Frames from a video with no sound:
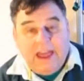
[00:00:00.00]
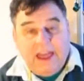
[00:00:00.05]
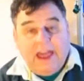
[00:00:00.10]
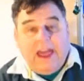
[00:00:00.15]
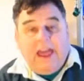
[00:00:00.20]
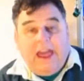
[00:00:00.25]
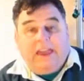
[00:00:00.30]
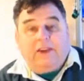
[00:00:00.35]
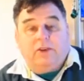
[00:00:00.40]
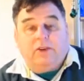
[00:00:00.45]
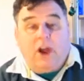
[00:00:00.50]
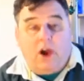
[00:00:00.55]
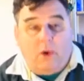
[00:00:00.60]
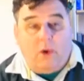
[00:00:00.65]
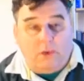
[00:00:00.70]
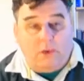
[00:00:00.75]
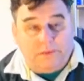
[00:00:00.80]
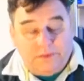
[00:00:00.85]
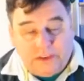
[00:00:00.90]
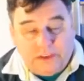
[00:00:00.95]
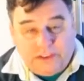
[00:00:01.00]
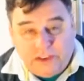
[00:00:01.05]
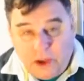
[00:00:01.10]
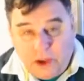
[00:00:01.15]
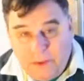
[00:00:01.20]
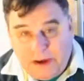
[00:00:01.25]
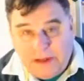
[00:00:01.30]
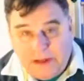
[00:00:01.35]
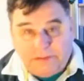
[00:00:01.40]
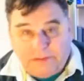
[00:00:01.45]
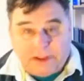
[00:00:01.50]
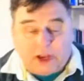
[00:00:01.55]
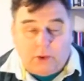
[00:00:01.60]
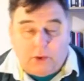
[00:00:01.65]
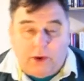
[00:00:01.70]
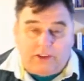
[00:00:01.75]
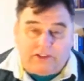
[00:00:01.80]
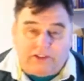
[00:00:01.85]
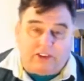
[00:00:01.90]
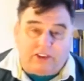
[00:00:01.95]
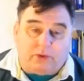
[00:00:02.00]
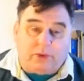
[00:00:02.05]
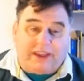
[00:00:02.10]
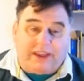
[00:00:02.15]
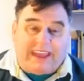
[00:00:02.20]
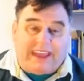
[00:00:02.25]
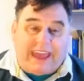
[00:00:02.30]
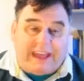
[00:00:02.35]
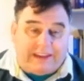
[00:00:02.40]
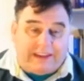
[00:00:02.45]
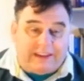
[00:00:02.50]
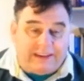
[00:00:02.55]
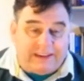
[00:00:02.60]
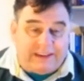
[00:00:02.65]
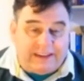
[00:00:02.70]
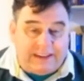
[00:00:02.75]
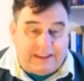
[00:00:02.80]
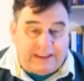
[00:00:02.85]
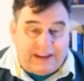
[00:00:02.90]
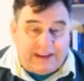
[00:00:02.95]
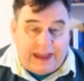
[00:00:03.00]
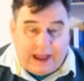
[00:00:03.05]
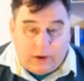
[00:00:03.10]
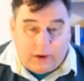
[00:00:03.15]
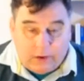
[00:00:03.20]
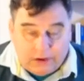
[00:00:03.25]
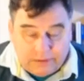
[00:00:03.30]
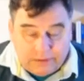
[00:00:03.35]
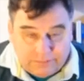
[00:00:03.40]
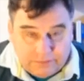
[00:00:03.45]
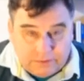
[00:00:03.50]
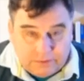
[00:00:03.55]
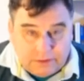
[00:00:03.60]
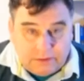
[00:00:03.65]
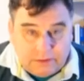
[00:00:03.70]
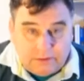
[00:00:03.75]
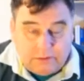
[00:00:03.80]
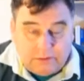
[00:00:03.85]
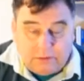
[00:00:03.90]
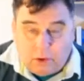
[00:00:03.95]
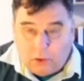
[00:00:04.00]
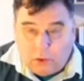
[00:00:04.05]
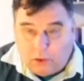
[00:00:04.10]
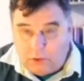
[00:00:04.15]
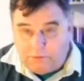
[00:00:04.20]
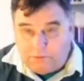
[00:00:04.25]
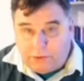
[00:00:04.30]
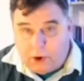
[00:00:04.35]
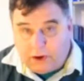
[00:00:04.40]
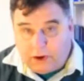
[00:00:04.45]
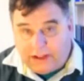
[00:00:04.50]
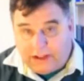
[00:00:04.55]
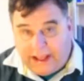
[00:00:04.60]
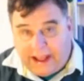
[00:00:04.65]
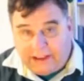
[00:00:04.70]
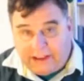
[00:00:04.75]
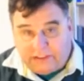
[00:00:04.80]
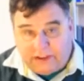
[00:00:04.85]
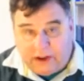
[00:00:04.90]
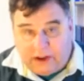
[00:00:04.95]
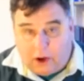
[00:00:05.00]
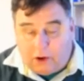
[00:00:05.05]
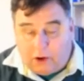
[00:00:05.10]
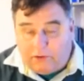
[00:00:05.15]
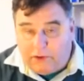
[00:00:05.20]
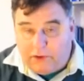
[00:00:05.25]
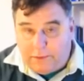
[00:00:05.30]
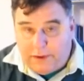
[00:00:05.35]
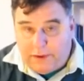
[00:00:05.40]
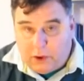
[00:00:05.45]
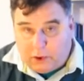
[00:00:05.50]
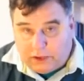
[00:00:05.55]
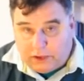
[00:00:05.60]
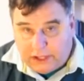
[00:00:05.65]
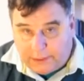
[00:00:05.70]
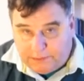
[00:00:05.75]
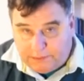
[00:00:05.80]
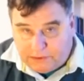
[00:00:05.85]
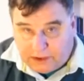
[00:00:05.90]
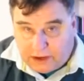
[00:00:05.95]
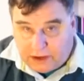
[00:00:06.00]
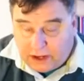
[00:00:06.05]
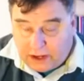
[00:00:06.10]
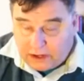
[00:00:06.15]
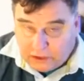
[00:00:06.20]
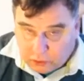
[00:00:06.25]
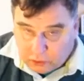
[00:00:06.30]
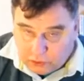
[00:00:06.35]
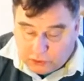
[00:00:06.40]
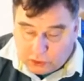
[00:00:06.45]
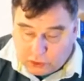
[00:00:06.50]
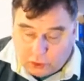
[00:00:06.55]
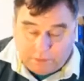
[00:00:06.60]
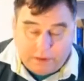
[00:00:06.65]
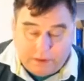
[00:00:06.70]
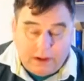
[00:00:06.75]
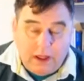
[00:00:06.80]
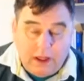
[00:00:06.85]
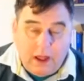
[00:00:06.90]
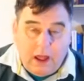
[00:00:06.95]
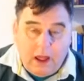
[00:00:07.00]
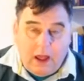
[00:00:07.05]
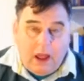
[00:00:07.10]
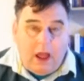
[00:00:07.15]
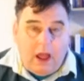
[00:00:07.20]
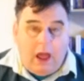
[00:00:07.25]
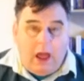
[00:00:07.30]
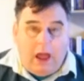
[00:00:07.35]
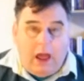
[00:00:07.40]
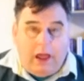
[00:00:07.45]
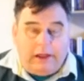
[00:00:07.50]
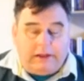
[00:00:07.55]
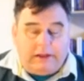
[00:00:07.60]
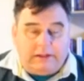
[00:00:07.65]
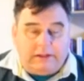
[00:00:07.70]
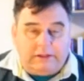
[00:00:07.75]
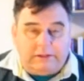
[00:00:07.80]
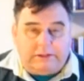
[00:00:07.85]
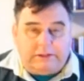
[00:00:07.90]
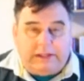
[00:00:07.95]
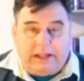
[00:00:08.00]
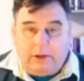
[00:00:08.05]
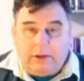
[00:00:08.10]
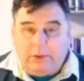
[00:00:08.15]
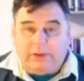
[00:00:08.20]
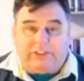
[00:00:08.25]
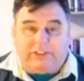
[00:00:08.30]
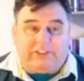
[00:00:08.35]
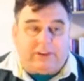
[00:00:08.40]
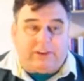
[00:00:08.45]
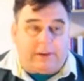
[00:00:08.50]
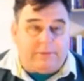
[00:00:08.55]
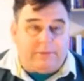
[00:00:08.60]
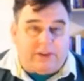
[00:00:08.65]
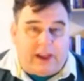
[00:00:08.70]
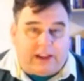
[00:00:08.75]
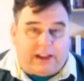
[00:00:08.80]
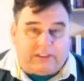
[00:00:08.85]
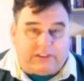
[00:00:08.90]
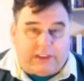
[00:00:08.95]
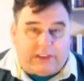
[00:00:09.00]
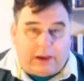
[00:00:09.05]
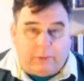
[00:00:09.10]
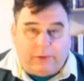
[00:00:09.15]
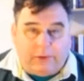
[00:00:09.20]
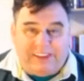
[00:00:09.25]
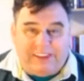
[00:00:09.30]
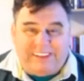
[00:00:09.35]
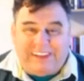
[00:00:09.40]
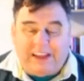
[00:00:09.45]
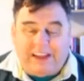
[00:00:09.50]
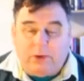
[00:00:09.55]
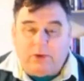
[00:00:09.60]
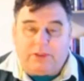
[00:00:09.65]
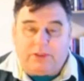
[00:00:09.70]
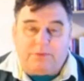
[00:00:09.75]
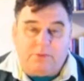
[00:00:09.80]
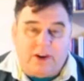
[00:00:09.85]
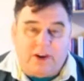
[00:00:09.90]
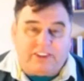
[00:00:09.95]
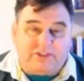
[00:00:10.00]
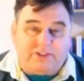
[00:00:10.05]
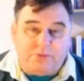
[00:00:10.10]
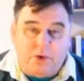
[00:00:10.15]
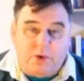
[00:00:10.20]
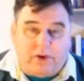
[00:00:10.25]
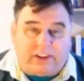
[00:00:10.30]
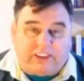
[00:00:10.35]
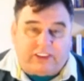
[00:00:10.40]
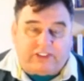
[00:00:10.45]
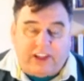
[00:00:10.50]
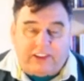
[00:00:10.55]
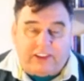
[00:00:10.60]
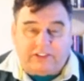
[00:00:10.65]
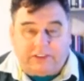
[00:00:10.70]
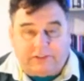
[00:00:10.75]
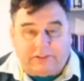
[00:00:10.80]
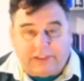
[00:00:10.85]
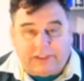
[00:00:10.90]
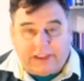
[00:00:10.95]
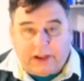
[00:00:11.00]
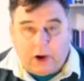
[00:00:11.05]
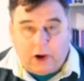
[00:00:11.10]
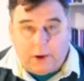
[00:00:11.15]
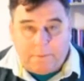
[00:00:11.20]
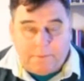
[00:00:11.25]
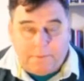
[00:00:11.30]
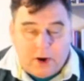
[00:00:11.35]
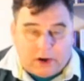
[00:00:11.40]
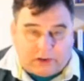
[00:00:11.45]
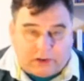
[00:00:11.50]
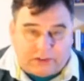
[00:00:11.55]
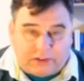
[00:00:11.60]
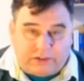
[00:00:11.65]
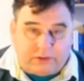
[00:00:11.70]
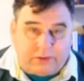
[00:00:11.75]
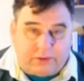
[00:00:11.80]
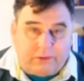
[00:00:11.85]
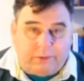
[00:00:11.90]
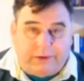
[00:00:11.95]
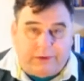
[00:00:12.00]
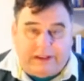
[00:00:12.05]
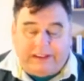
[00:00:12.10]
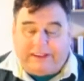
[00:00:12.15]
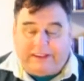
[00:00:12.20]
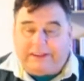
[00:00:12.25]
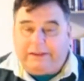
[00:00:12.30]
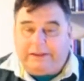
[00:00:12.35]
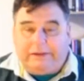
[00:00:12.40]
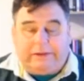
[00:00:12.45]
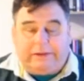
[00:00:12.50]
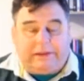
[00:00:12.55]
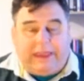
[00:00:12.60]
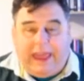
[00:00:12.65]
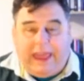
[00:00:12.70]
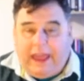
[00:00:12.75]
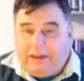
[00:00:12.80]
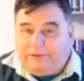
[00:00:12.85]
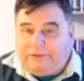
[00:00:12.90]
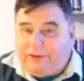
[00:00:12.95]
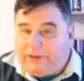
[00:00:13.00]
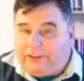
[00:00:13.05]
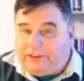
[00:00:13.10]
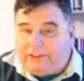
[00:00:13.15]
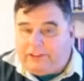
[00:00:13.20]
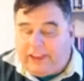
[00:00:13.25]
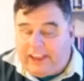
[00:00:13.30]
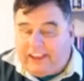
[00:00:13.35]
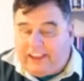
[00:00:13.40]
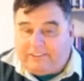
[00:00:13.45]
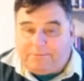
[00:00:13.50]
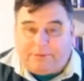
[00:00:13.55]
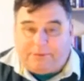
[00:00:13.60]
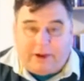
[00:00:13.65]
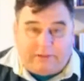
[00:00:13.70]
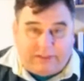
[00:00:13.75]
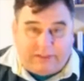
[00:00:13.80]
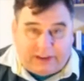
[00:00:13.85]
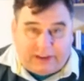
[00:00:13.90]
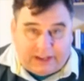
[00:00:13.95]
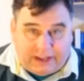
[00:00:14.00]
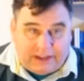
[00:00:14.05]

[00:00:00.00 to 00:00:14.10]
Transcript: You know, so many of the questions we get in our Roku broadcasts and on our Vimeo clips and on YouTube deal with subjects that we deal with much more extensively in our books. We can't, for the sake of brevity,